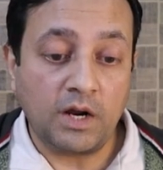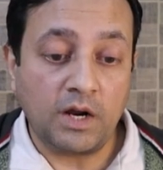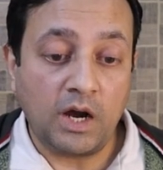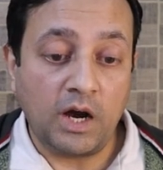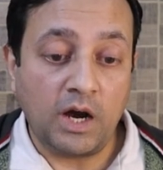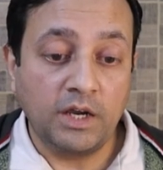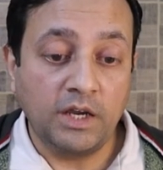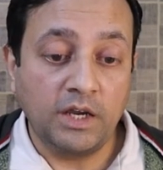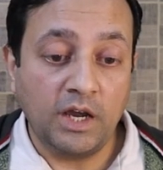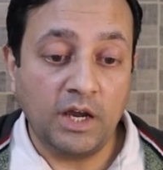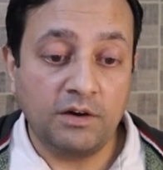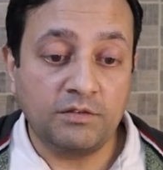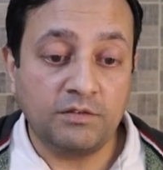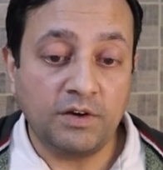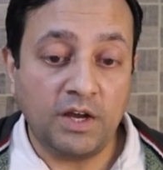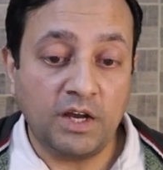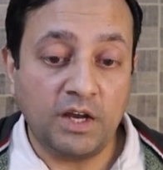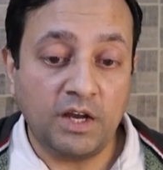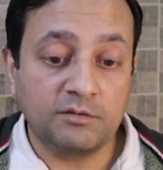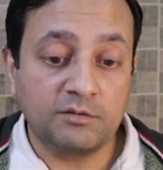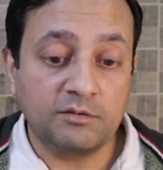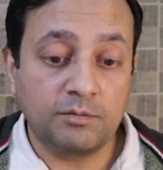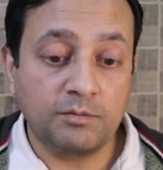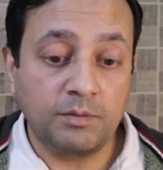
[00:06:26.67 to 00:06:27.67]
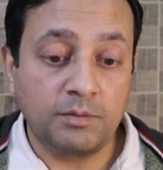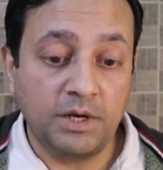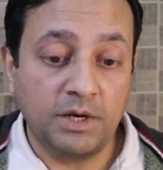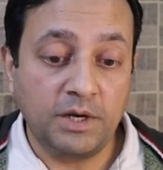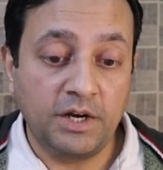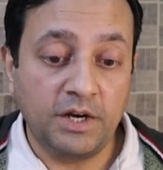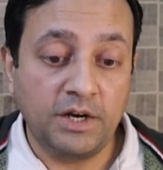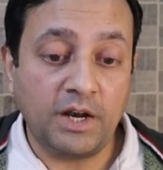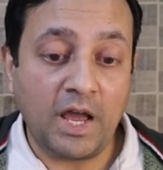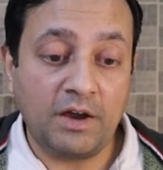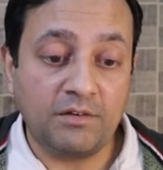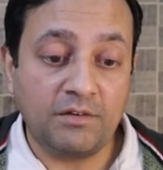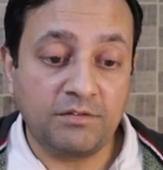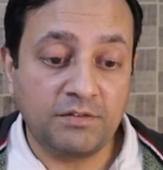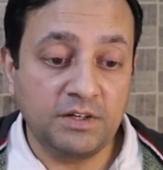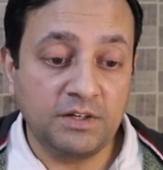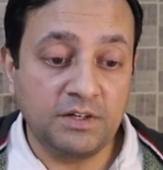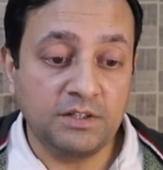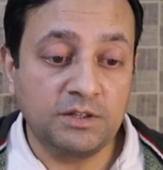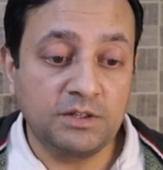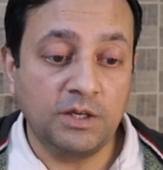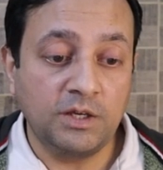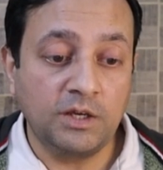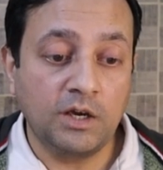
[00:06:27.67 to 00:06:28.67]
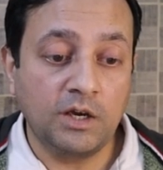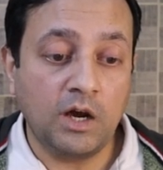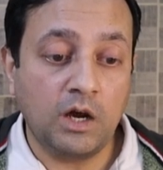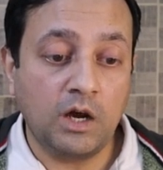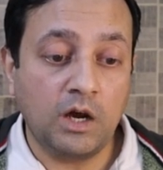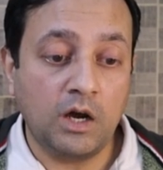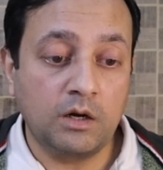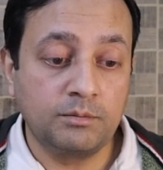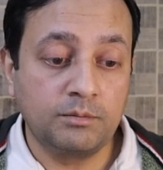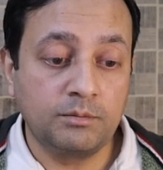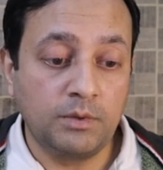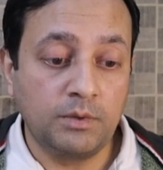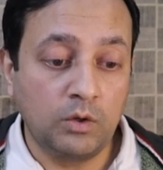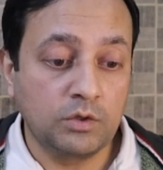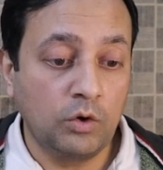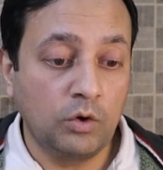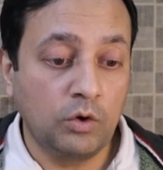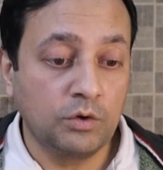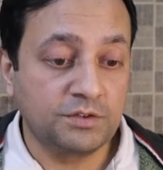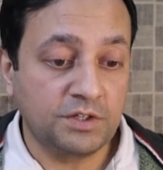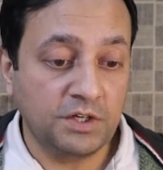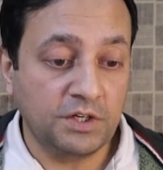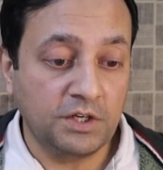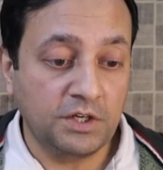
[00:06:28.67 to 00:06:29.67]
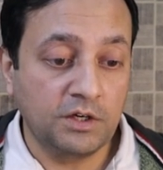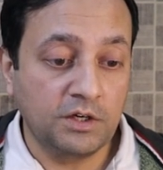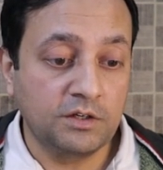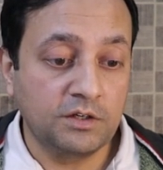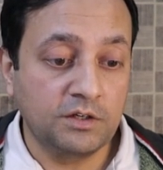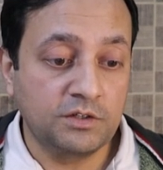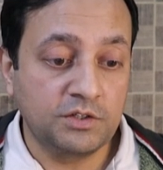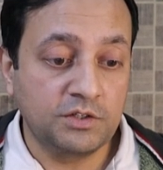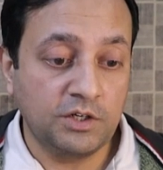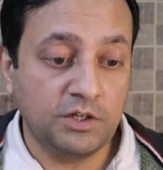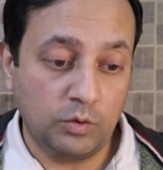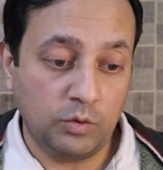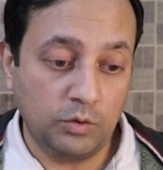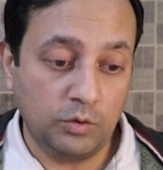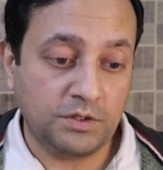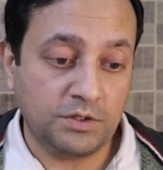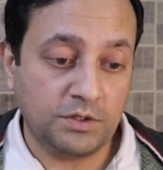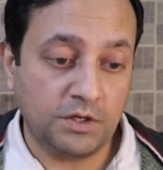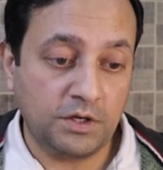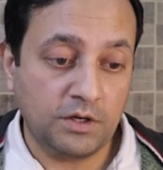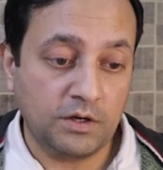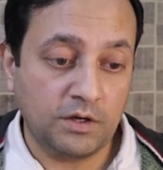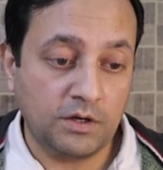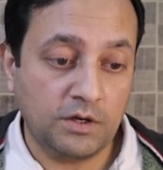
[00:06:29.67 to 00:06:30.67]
I have explained everything about Hostinger shared hosting.